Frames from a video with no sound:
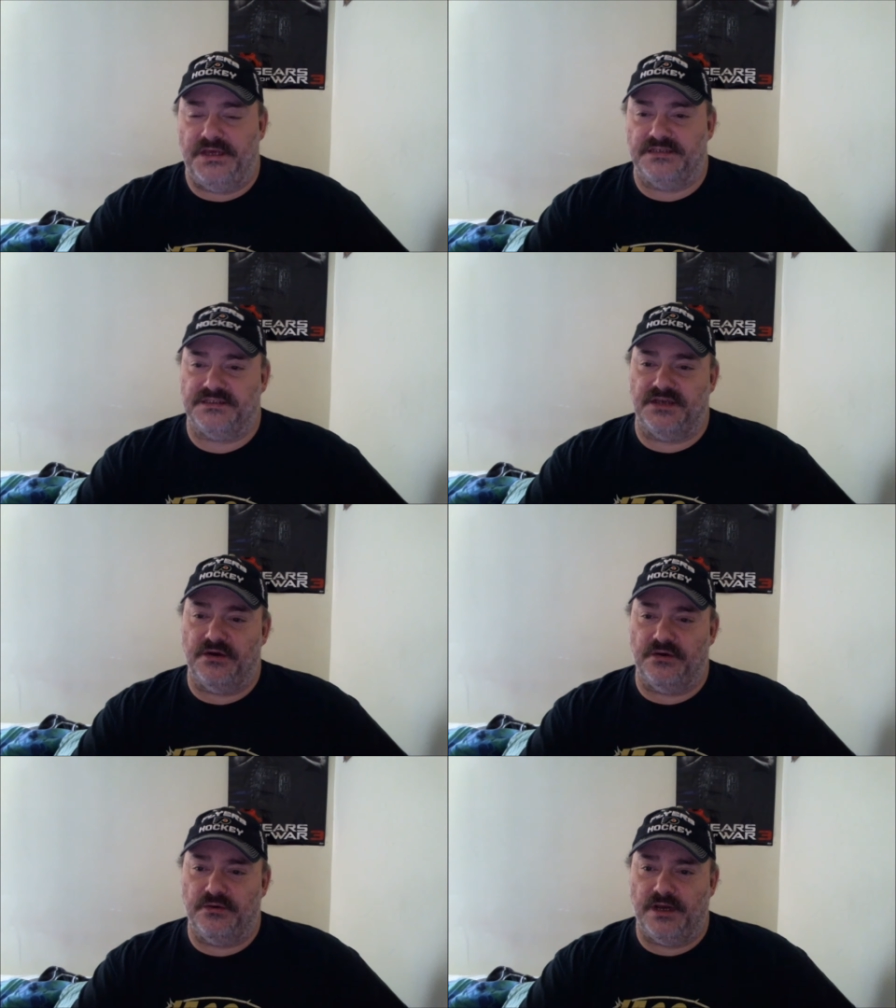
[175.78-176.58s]

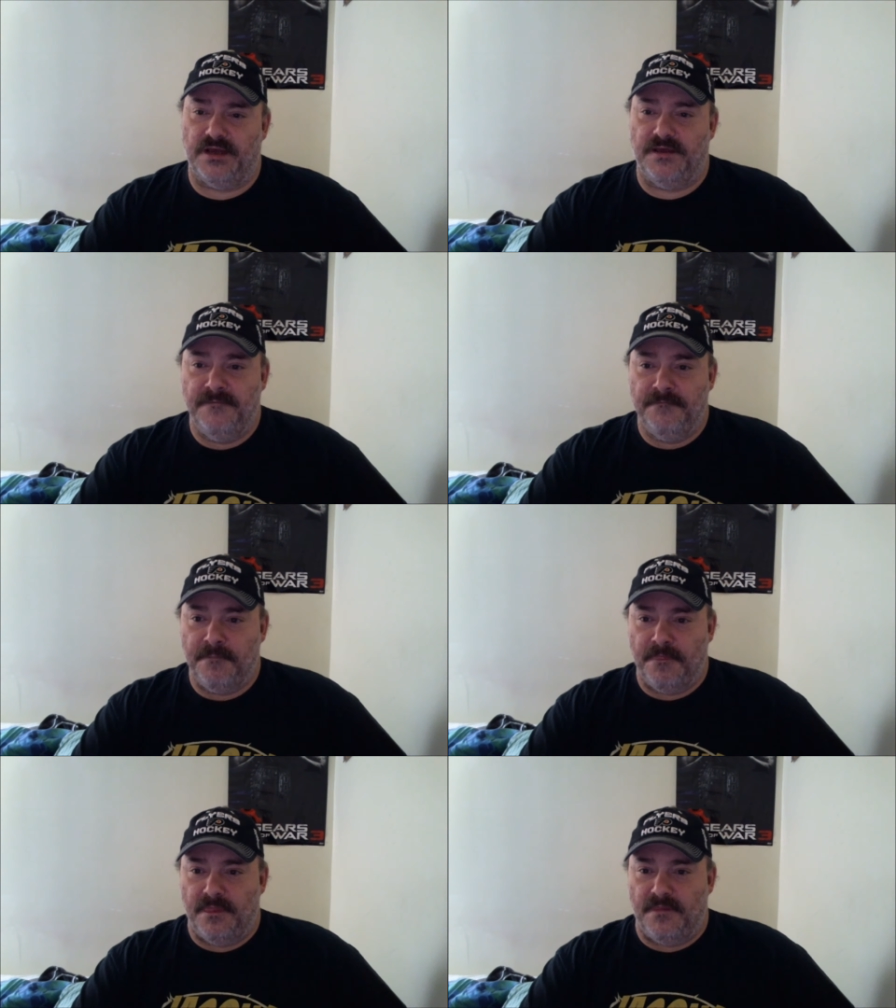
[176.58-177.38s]
so,
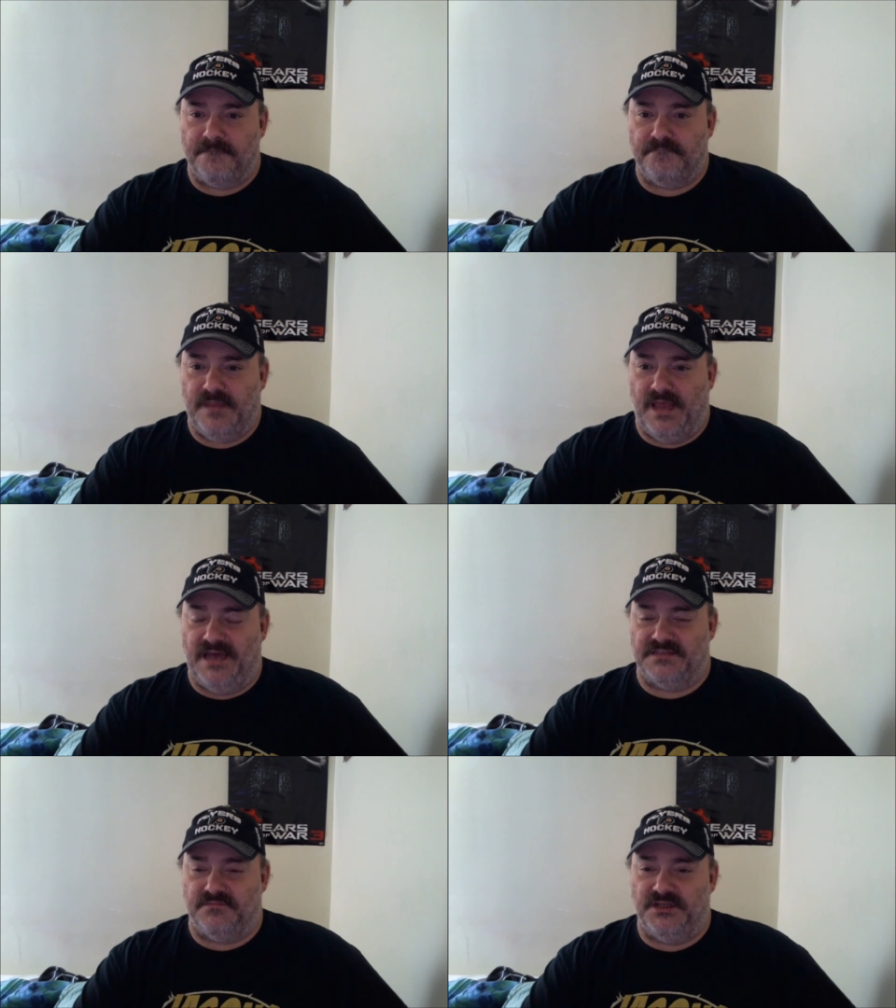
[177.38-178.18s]

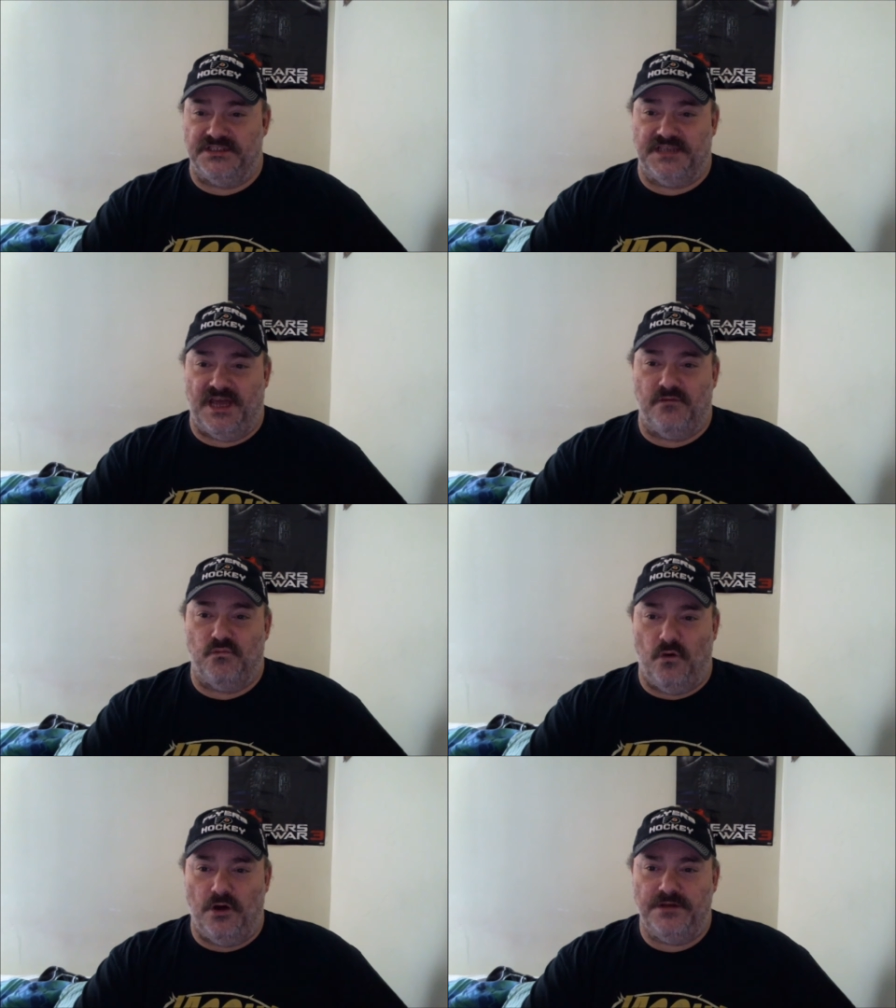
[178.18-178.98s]
as much as I
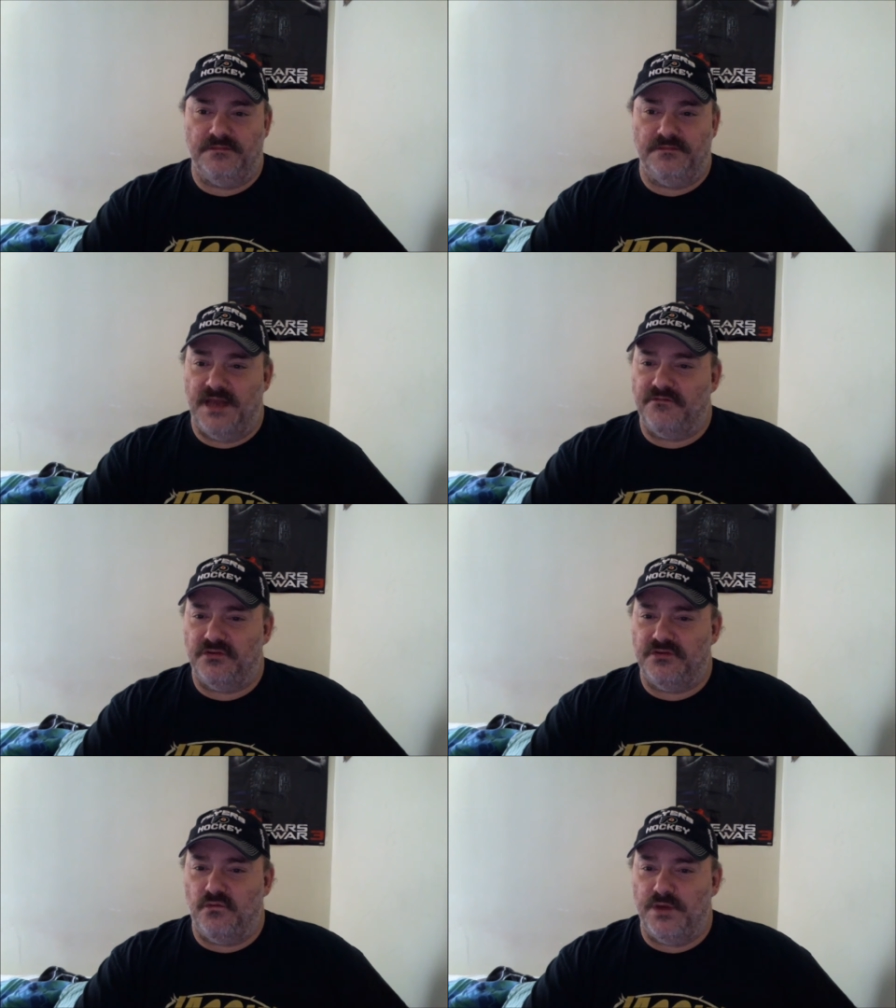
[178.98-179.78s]
want
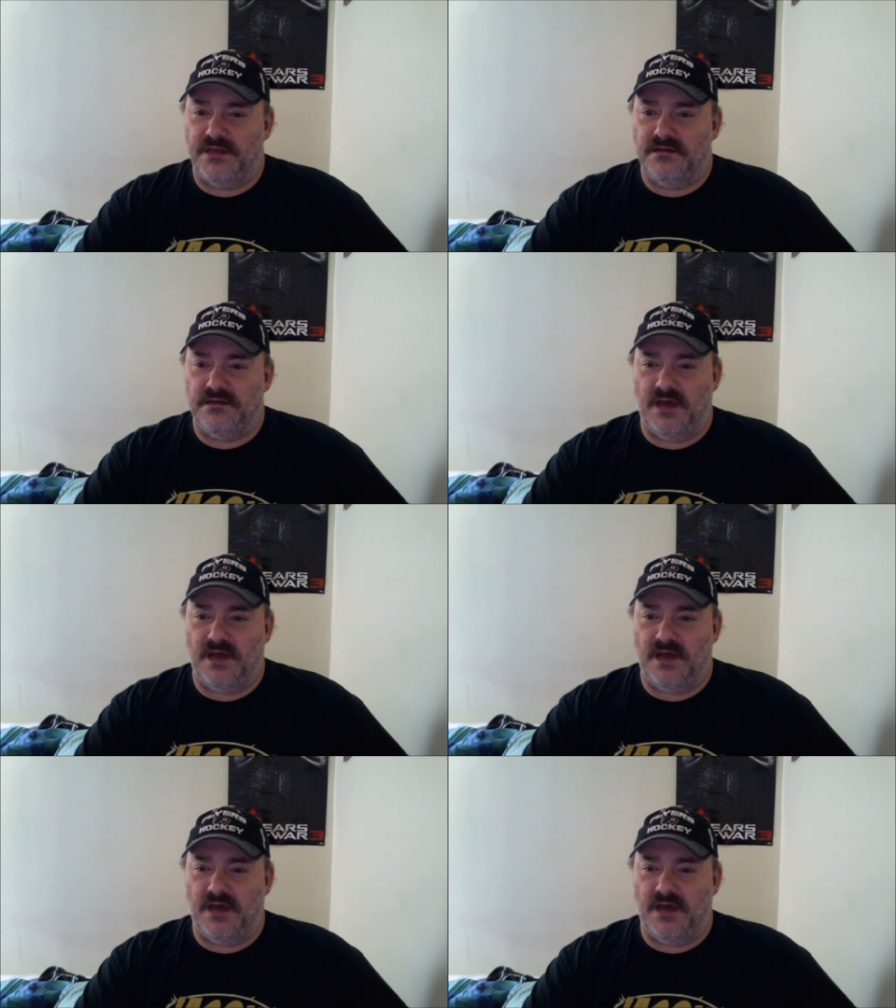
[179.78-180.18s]
Neville to win,